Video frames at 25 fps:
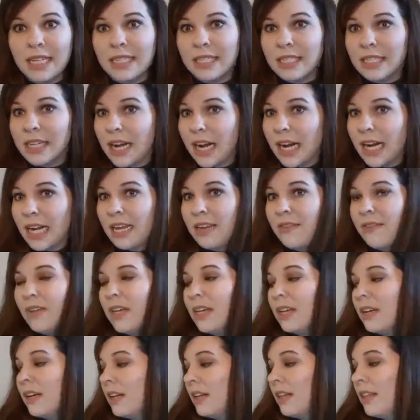and that's not
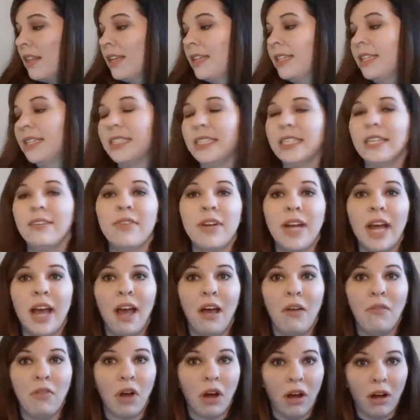even, it doesn't even
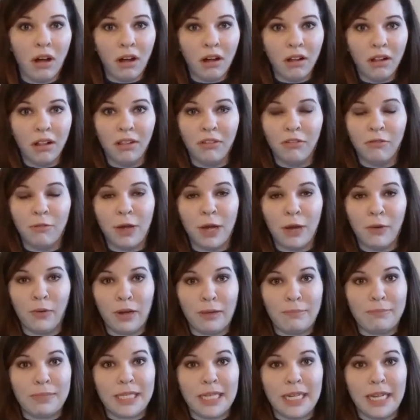have all of my
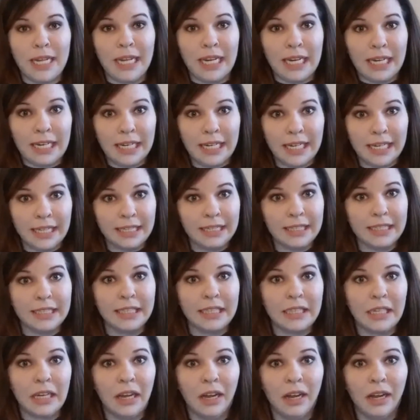whips in
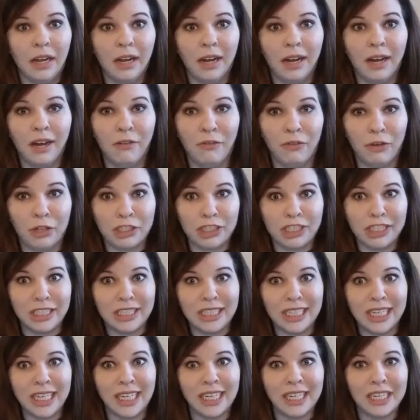it,
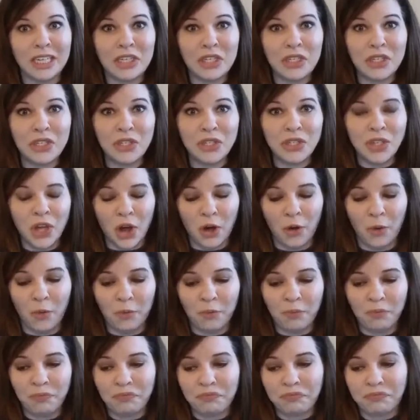unfortunately. So,
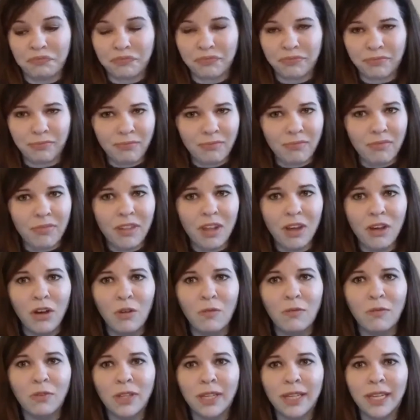
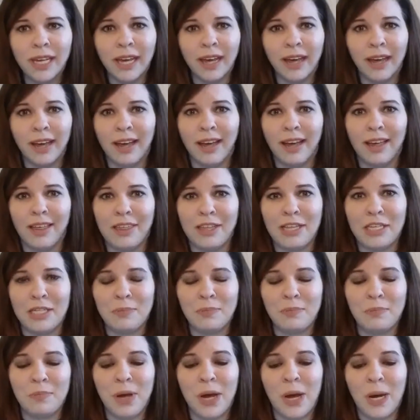hopefully uh,
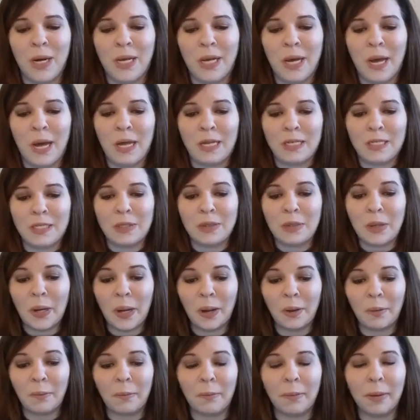this podcast will
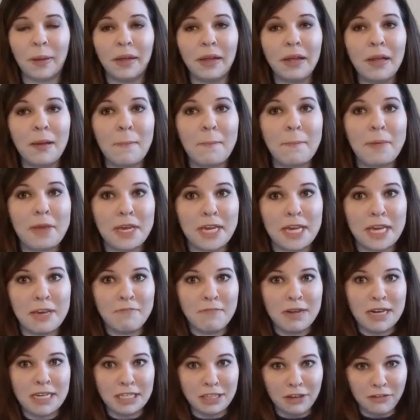help me
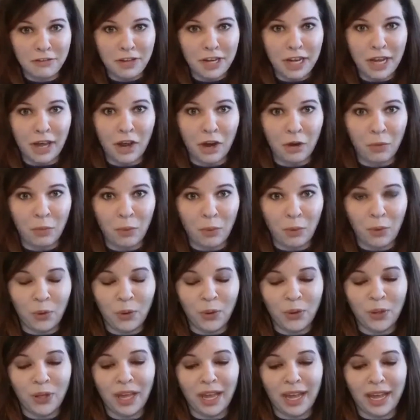keep myself
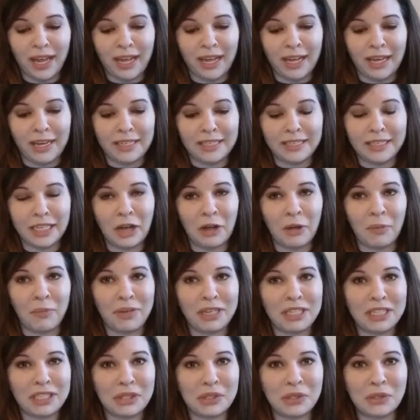accountable and
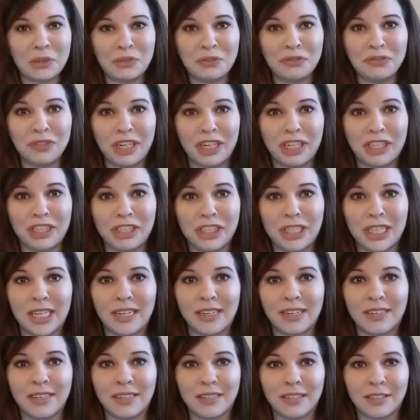help me to finish
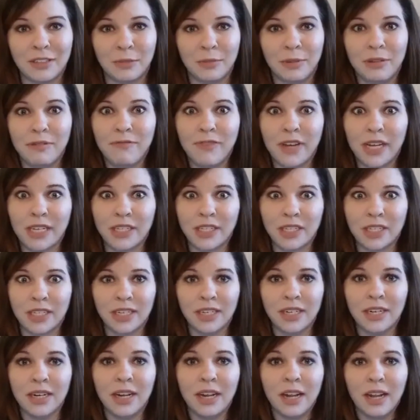things a little bit
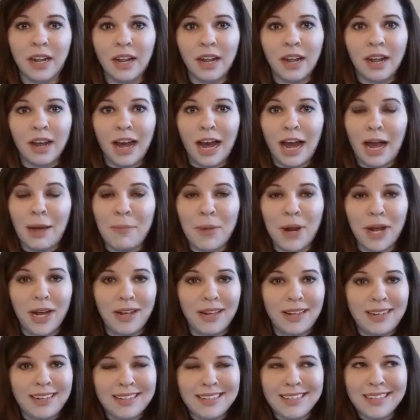faster. I'm
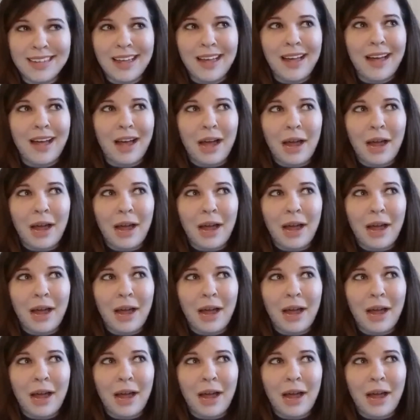not,